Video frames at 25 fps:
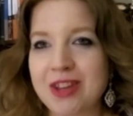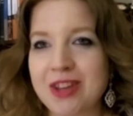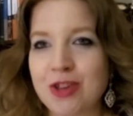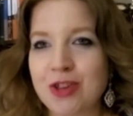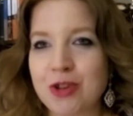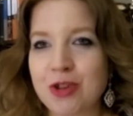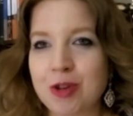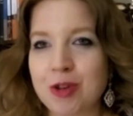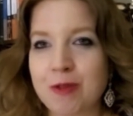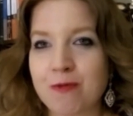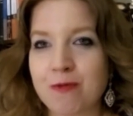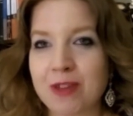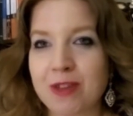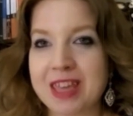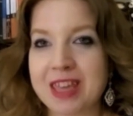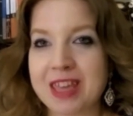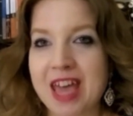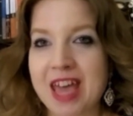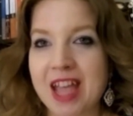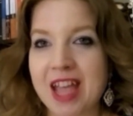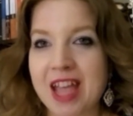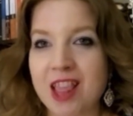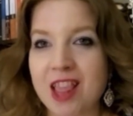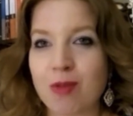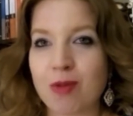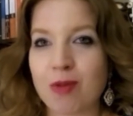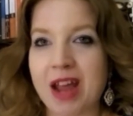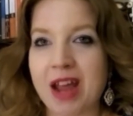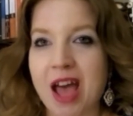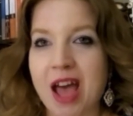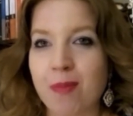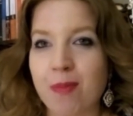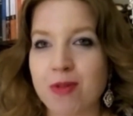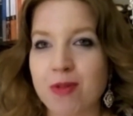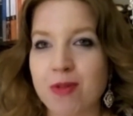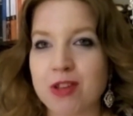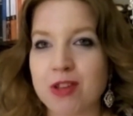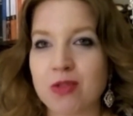Union forgets what
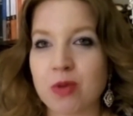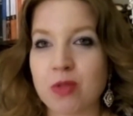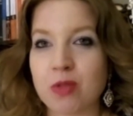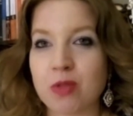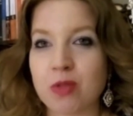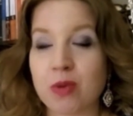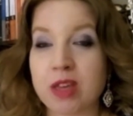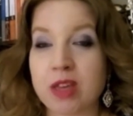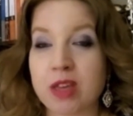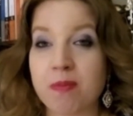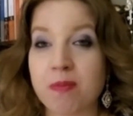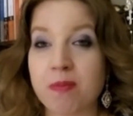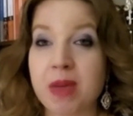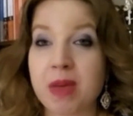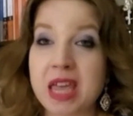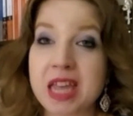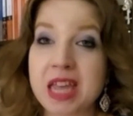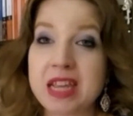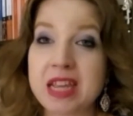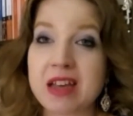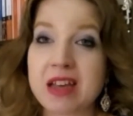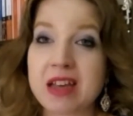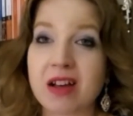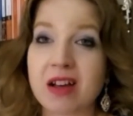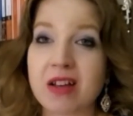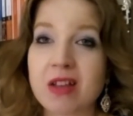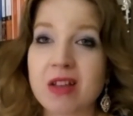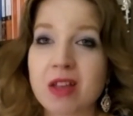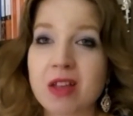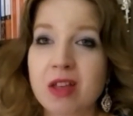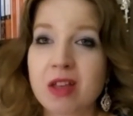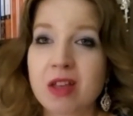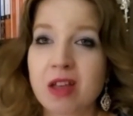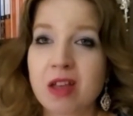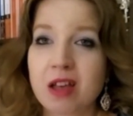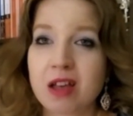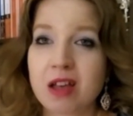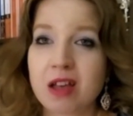happened with Wikipedia.
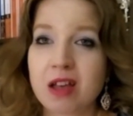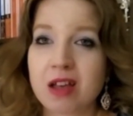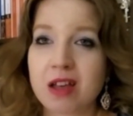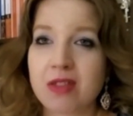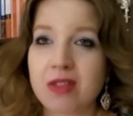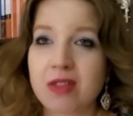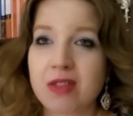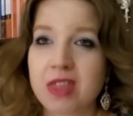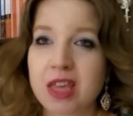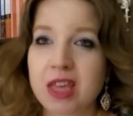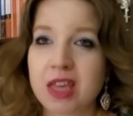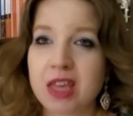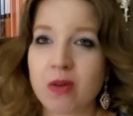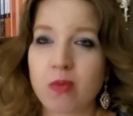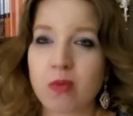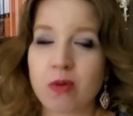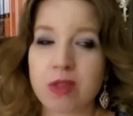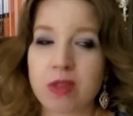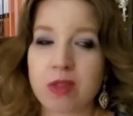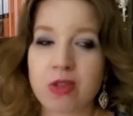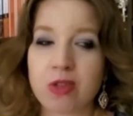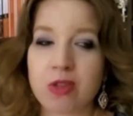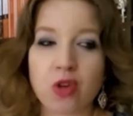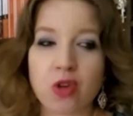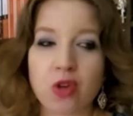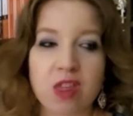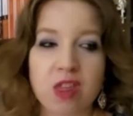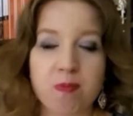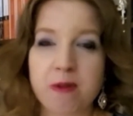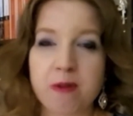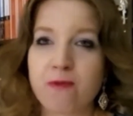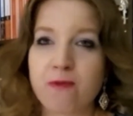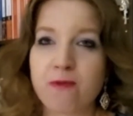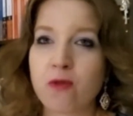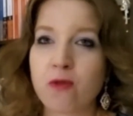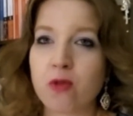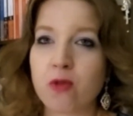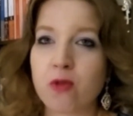I think it was just
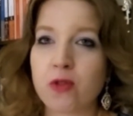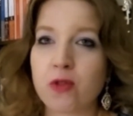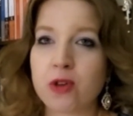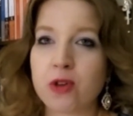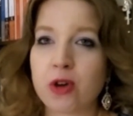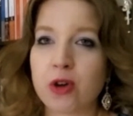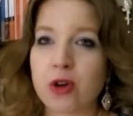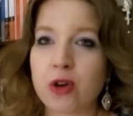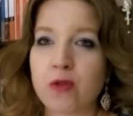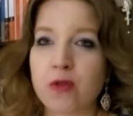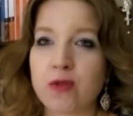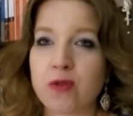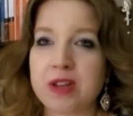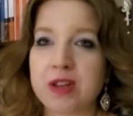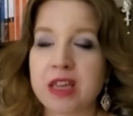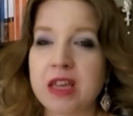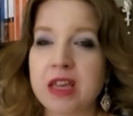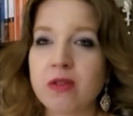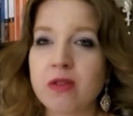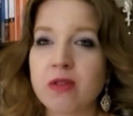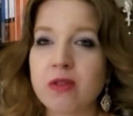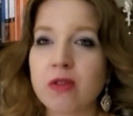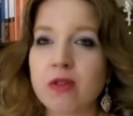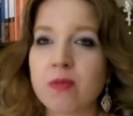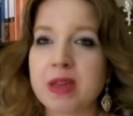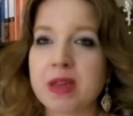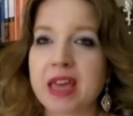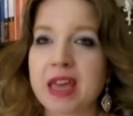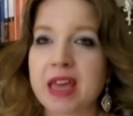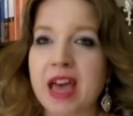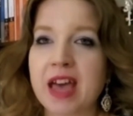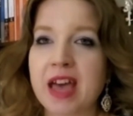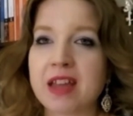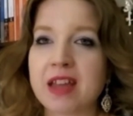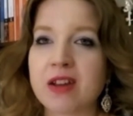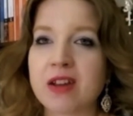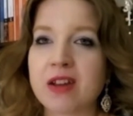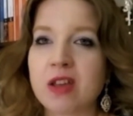before the COVID era
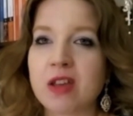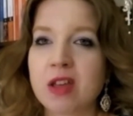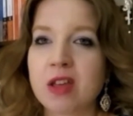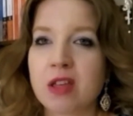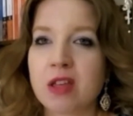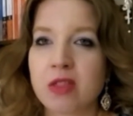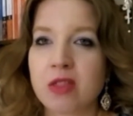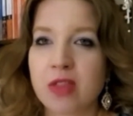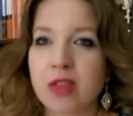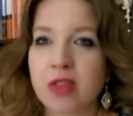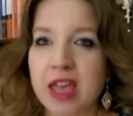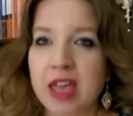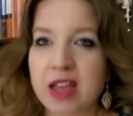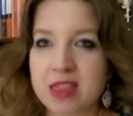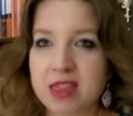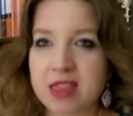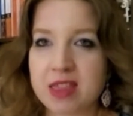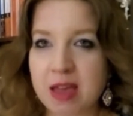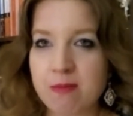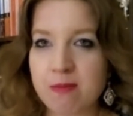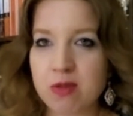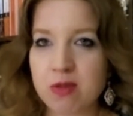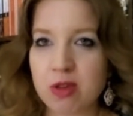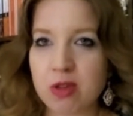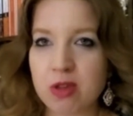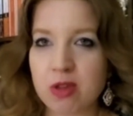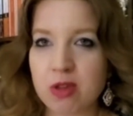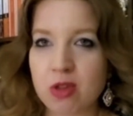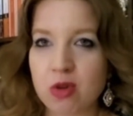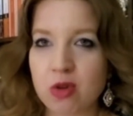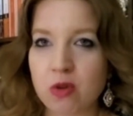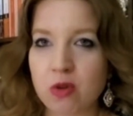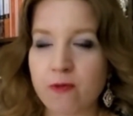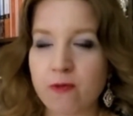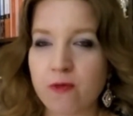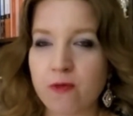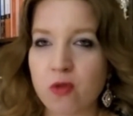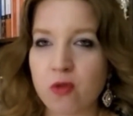began, they attempted
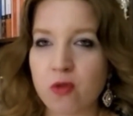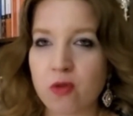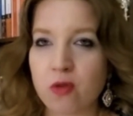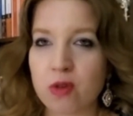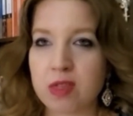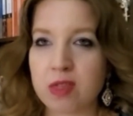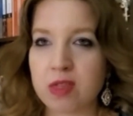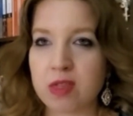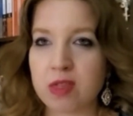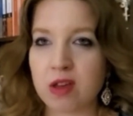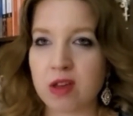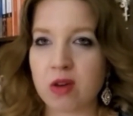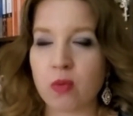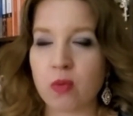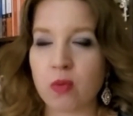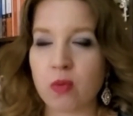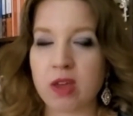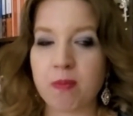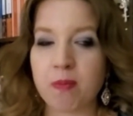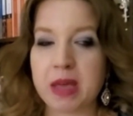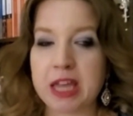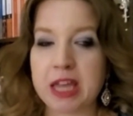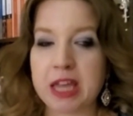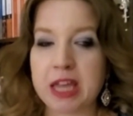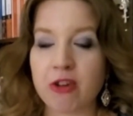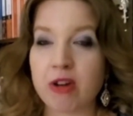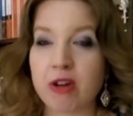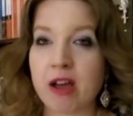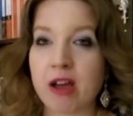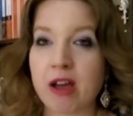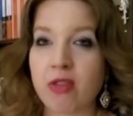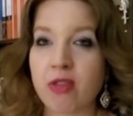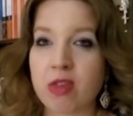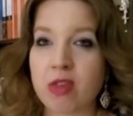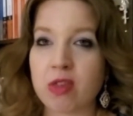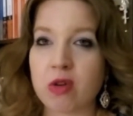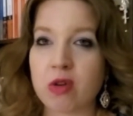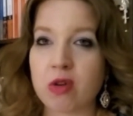to force Wikipedia and
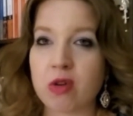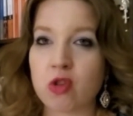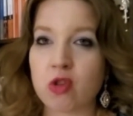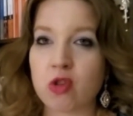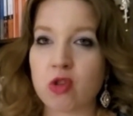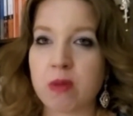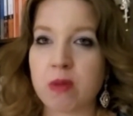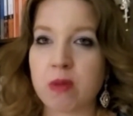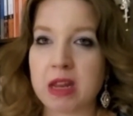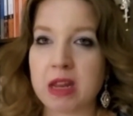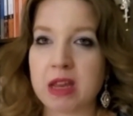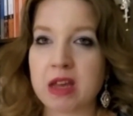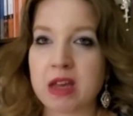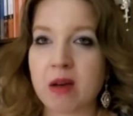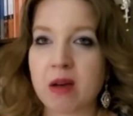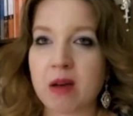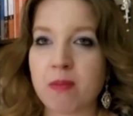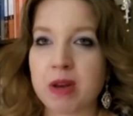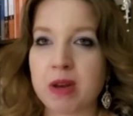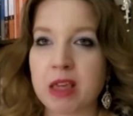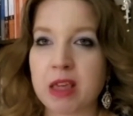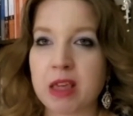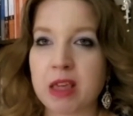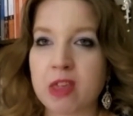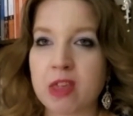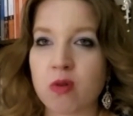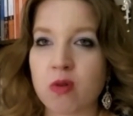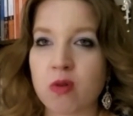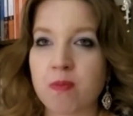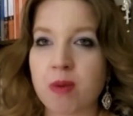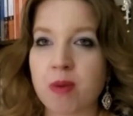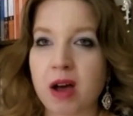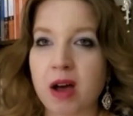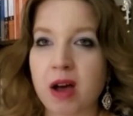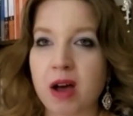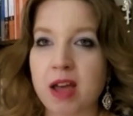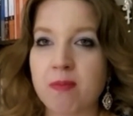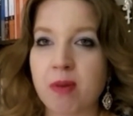other social media companies to
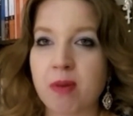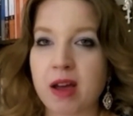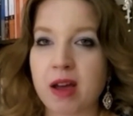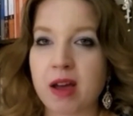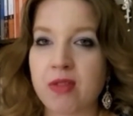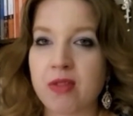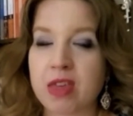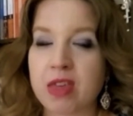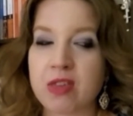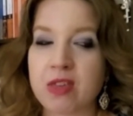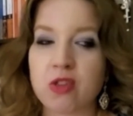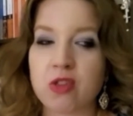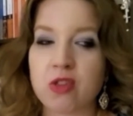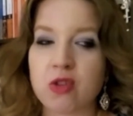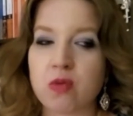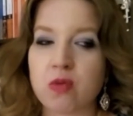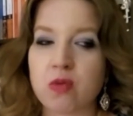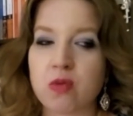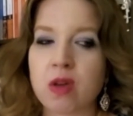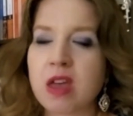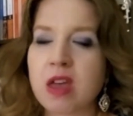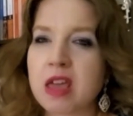abide by these new